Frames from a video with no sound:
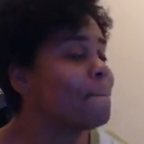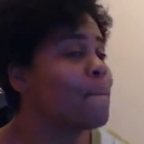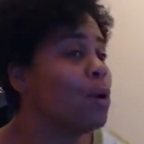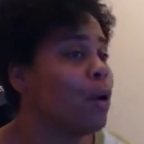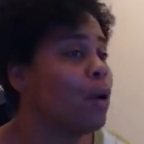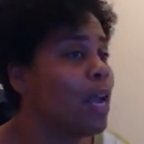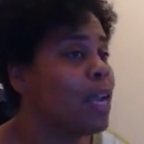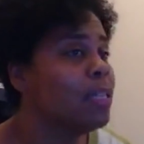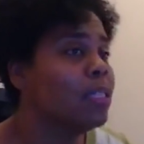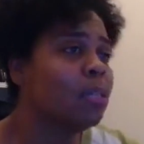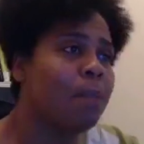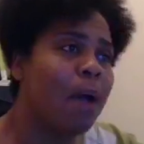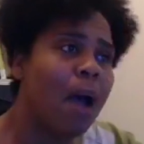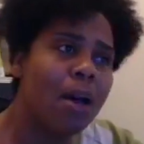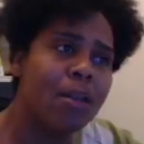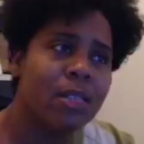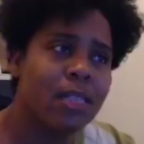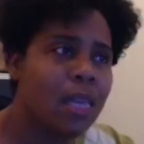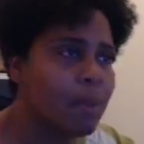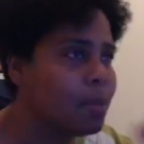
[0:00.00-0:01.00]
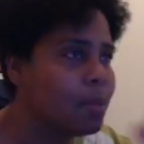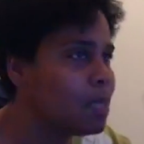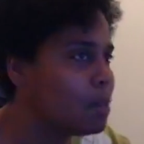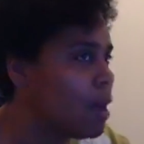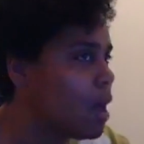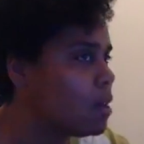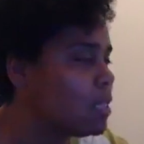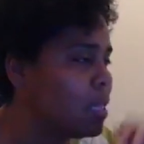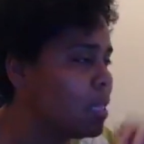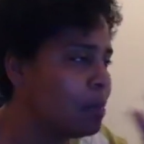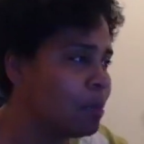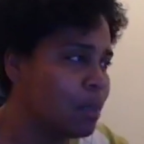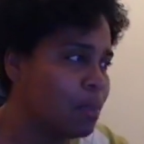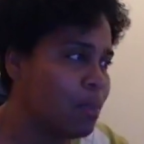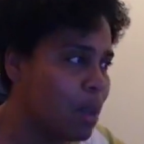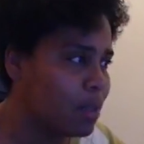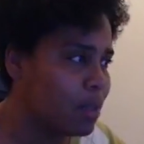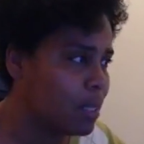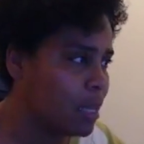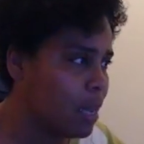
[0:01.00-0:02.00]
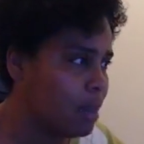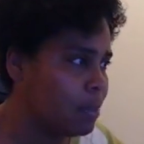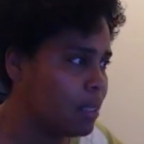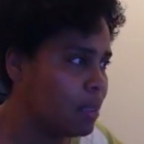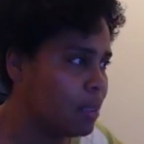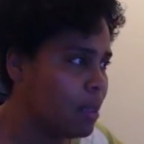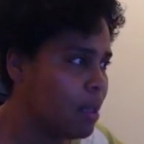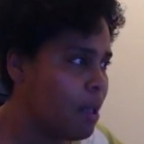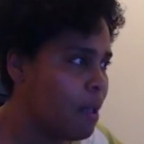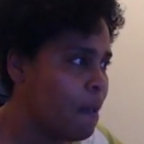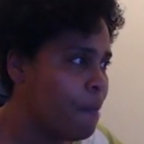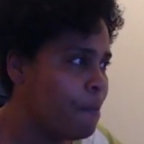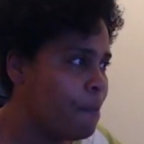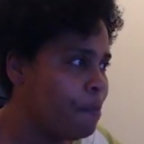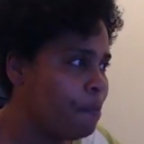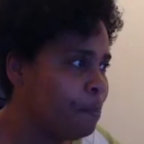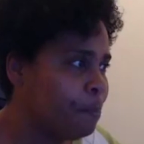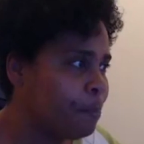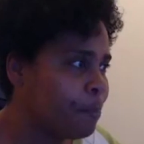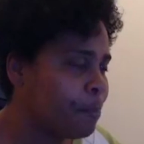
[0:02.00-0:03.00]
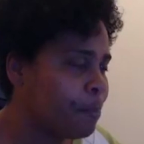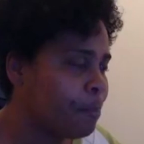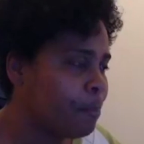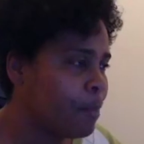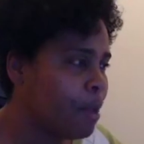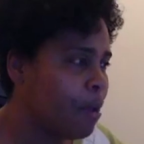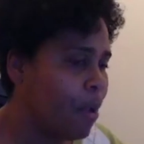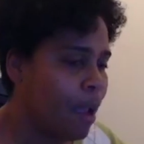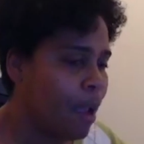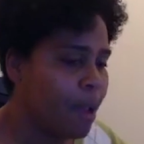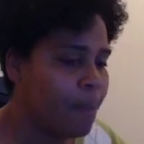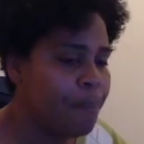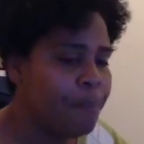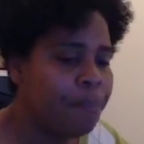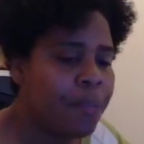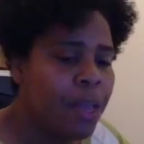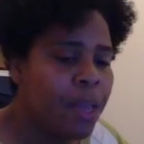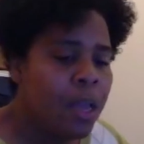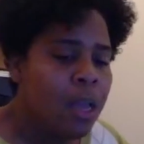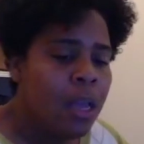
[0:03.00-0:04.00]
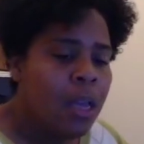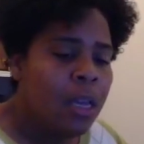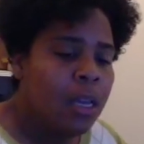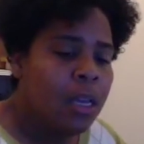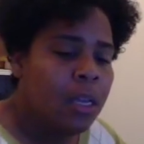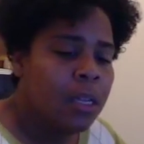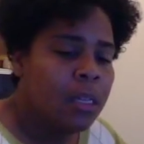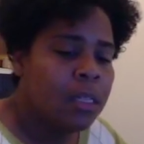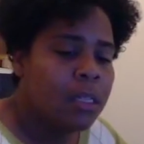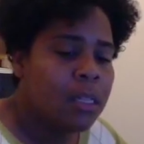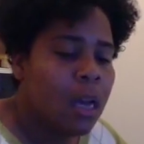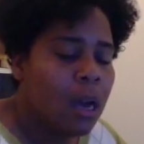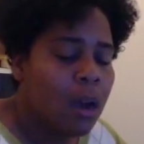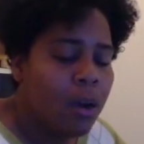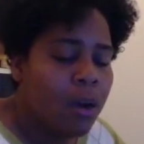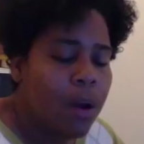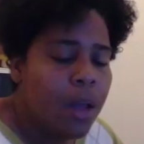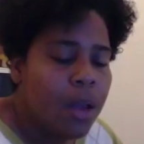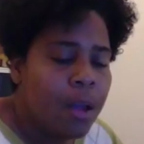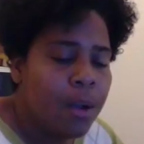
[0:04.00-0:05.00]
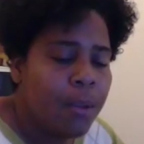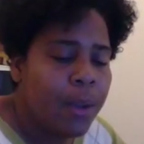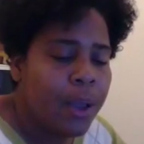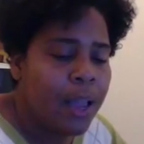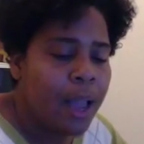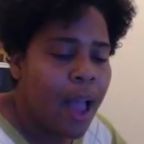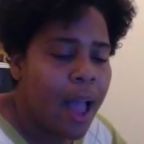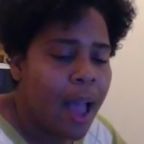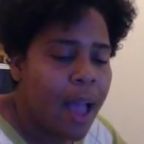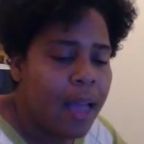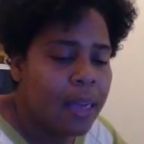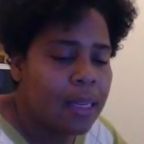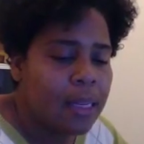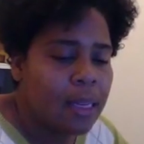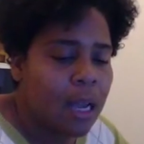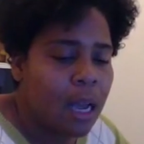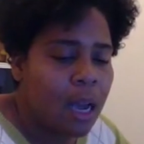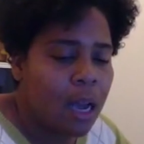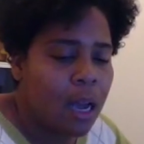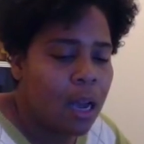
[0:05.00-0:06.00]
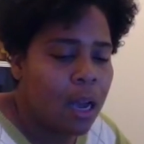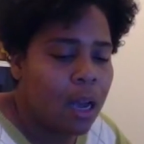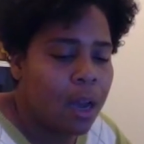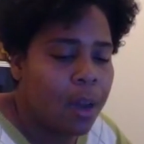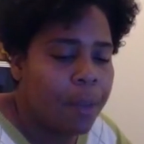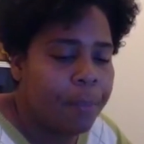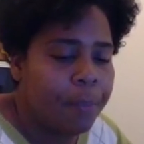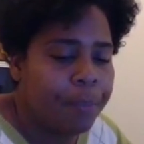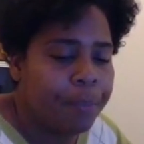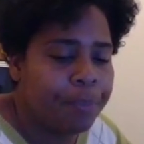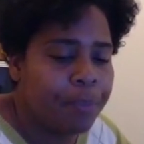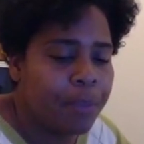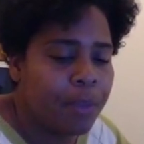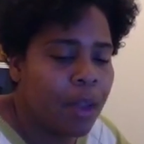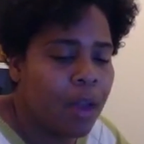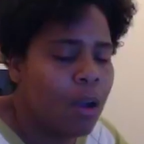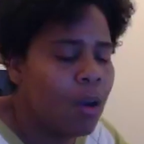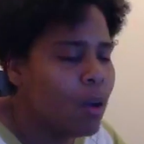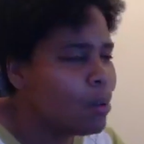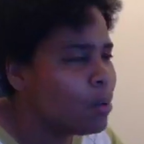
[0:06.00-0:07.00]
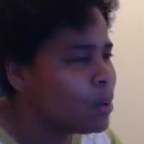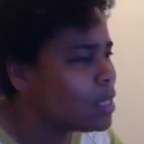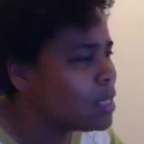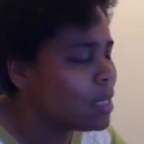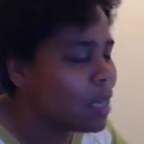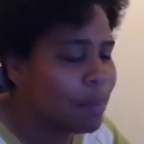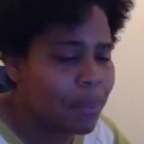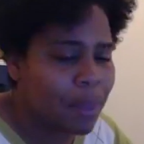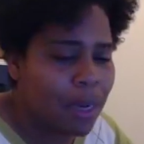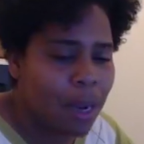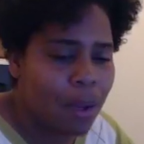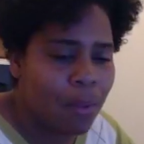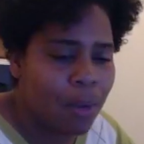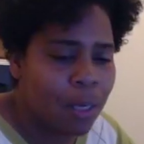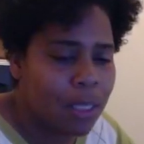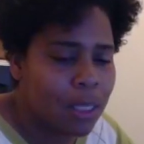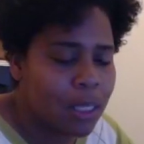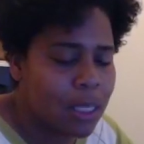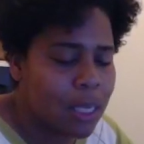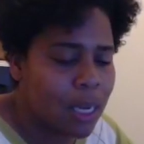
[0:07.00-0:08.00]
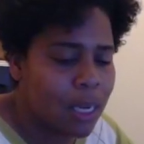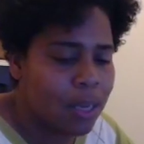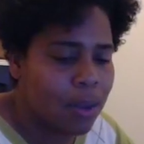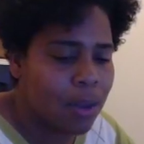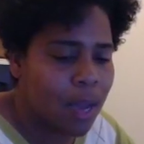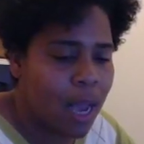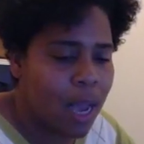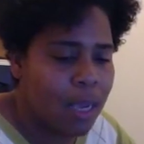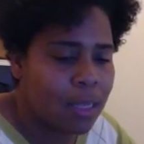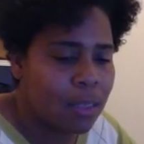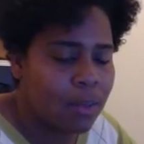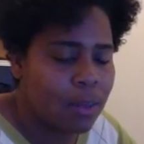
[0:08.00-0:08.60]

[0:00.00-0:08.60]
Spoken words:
Okay, small steps, small steps, small steps. Okay, so we got it was something I wanted to tell you guys.